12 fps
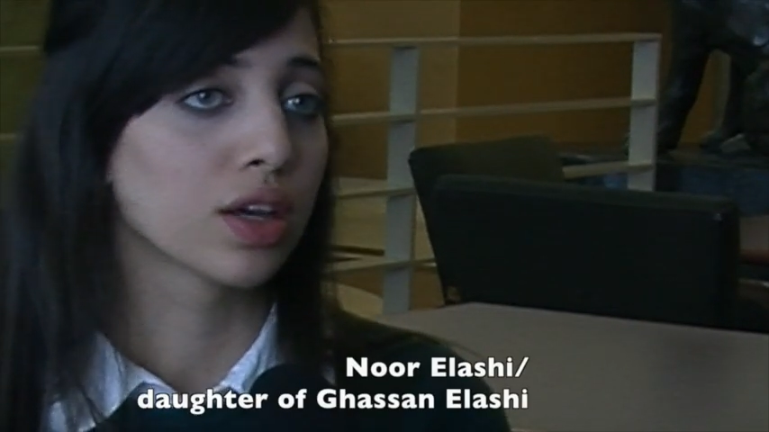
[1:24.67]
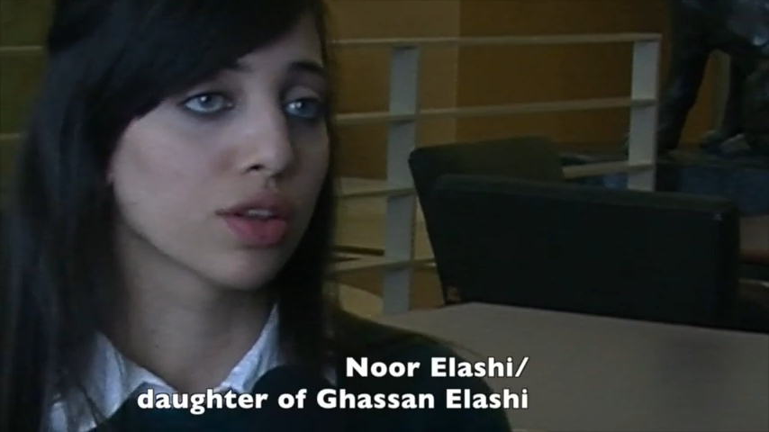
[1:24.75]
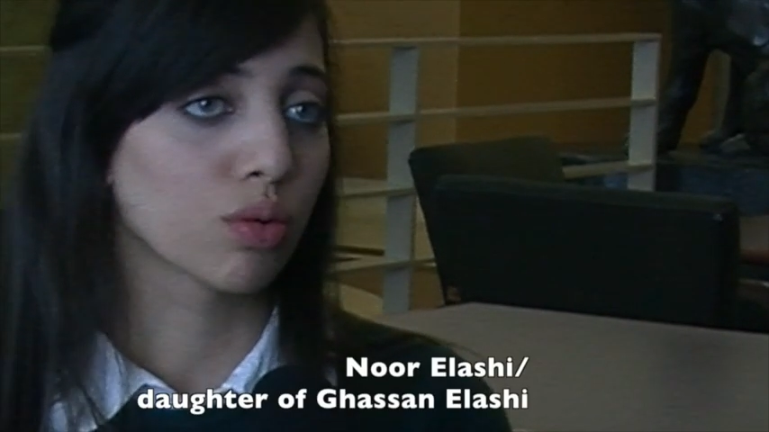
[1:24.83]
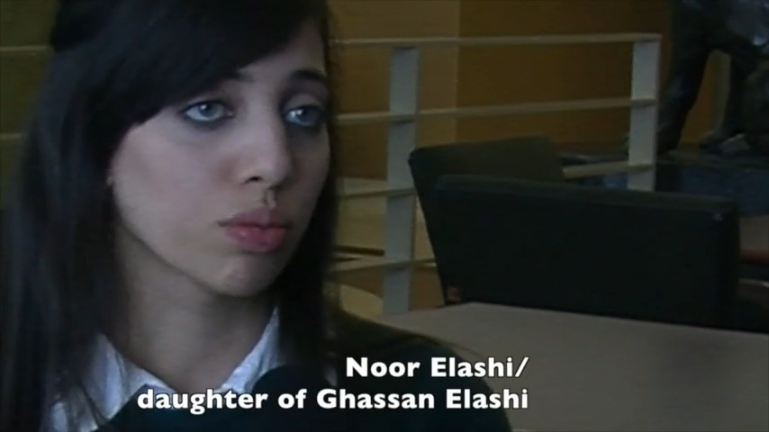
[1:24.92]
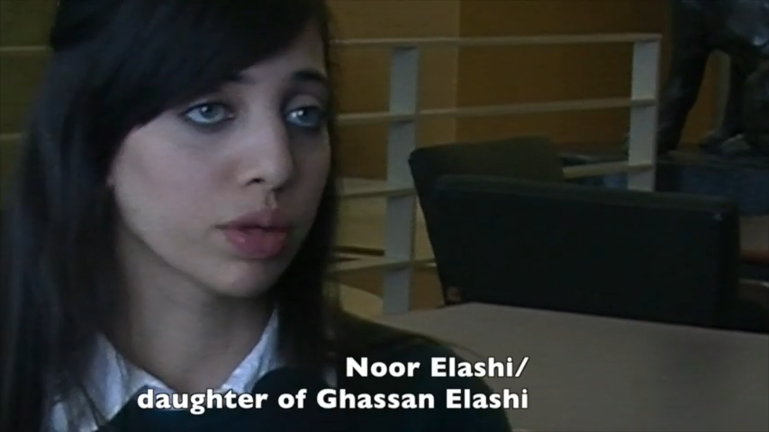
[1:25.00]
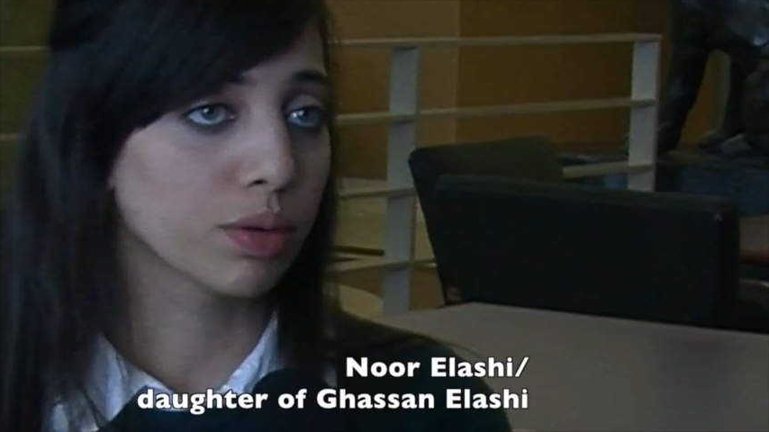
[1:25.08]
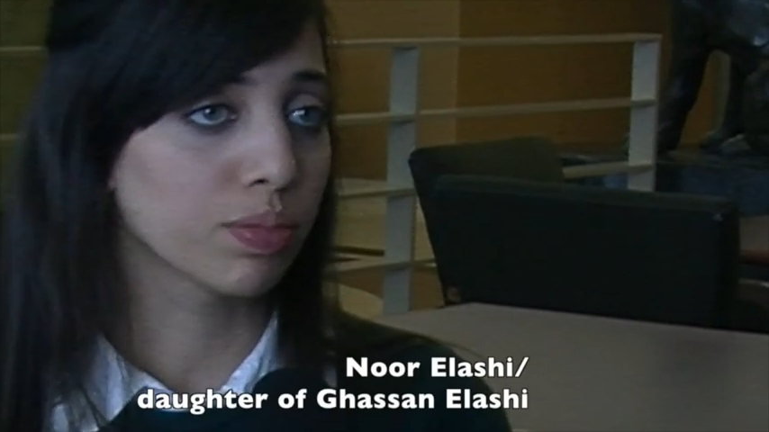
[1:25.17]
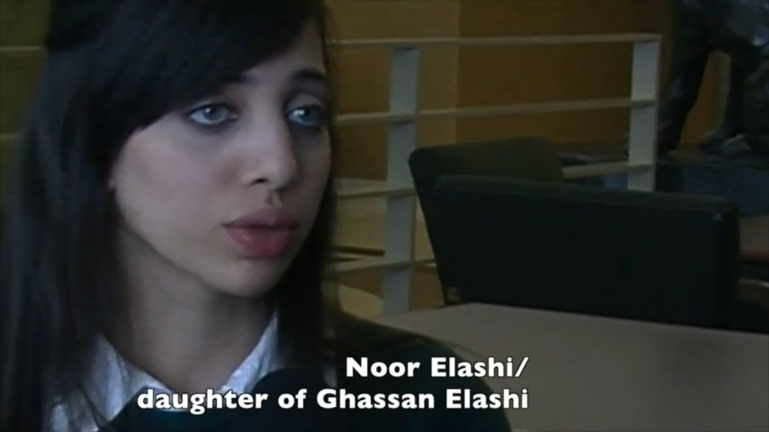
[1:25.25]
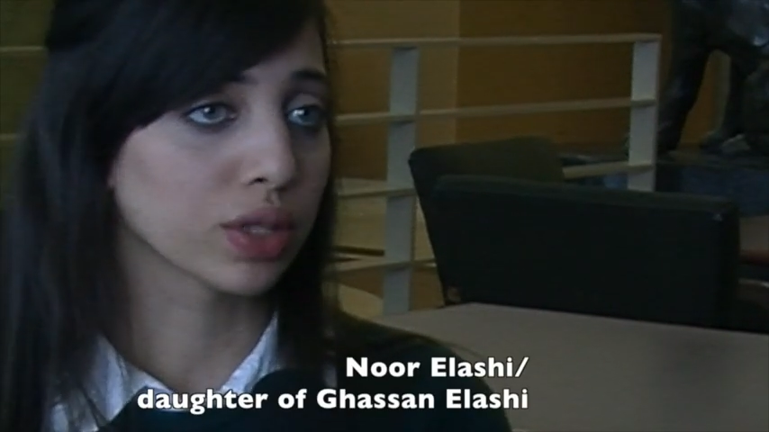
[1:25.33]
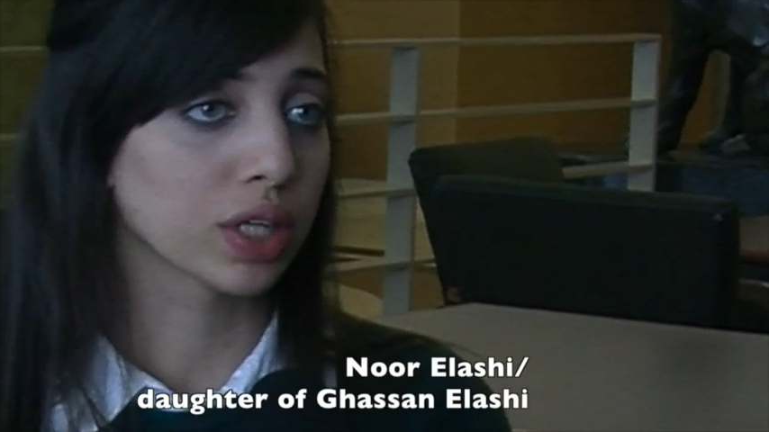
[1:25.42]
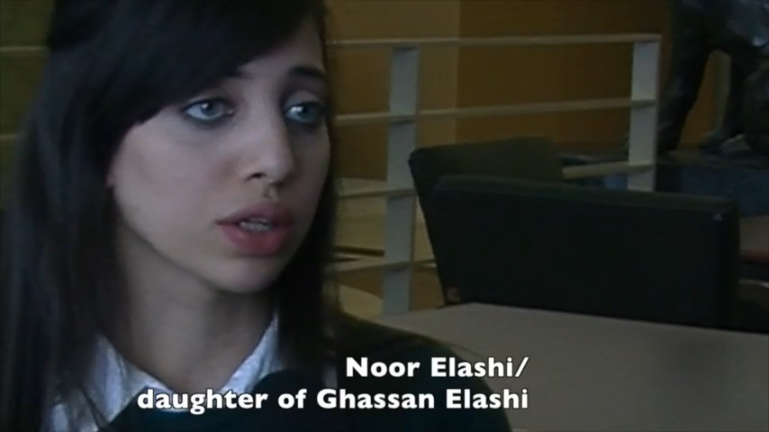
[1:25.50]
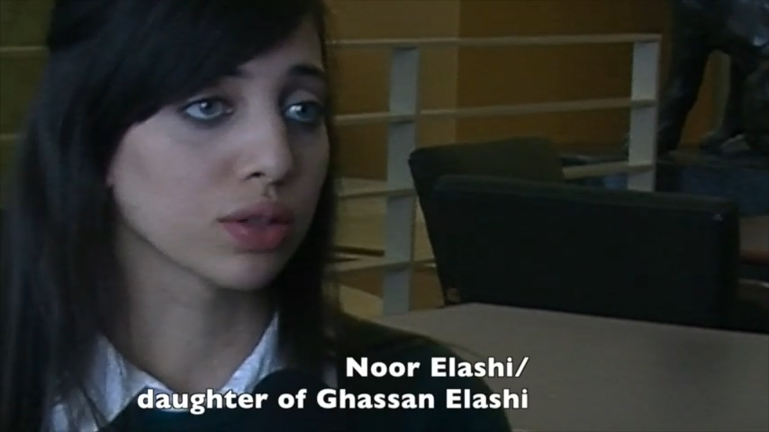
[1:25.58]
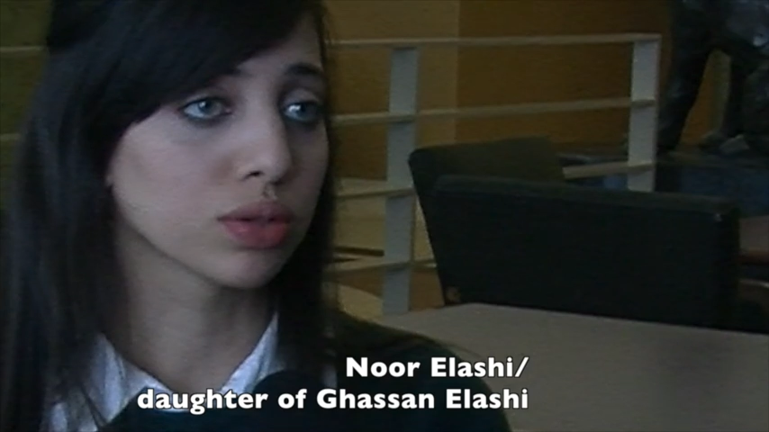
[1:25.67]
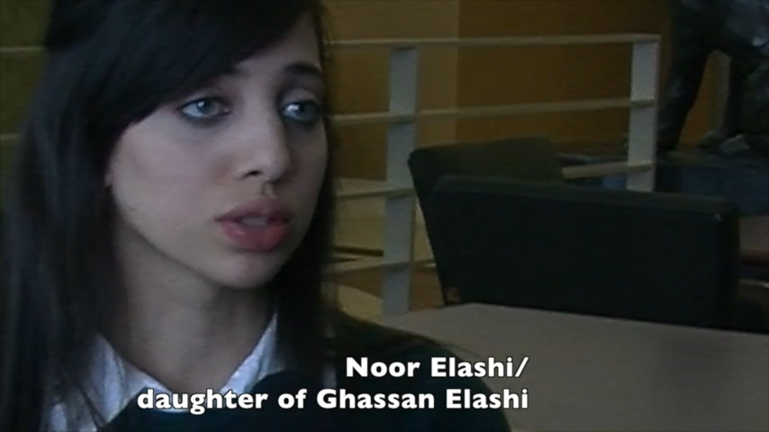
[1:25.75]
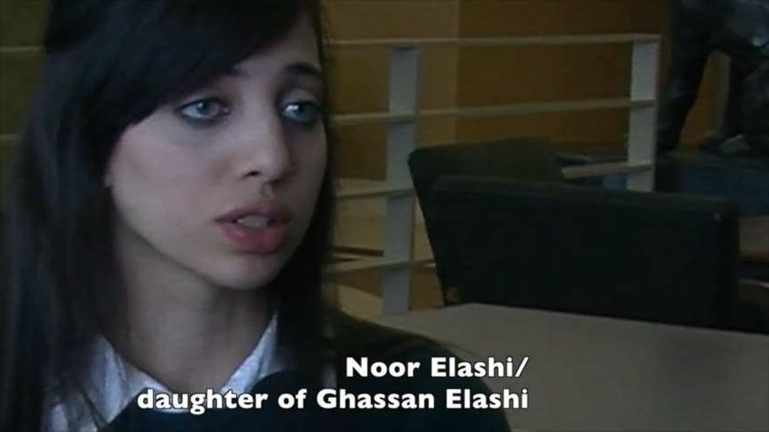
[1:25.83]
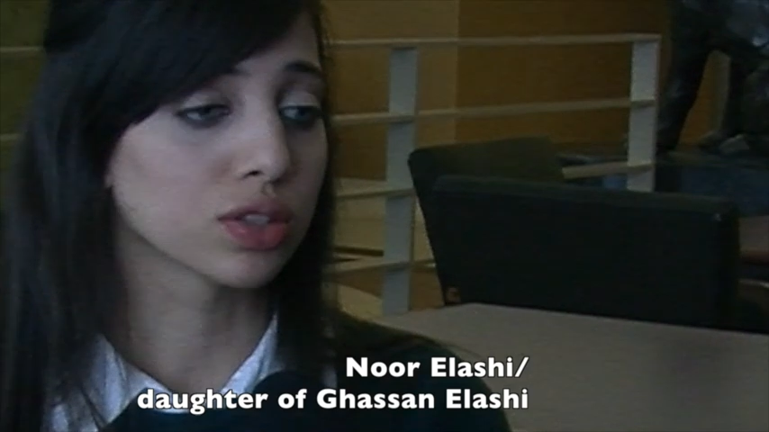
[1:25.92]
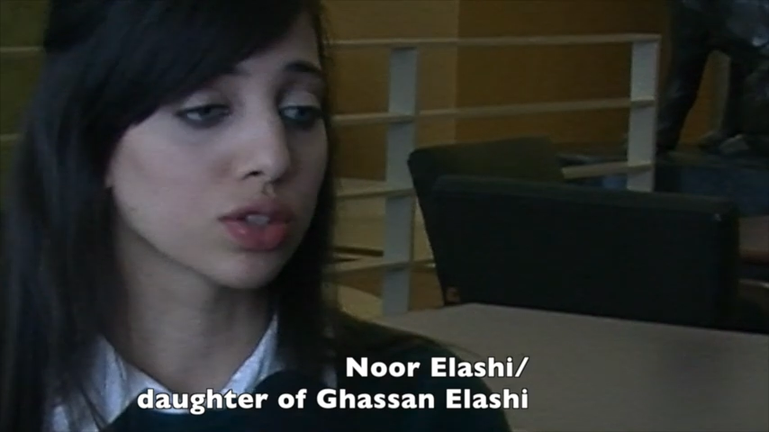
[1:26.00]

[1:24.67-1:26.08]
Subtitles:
there were people killed. And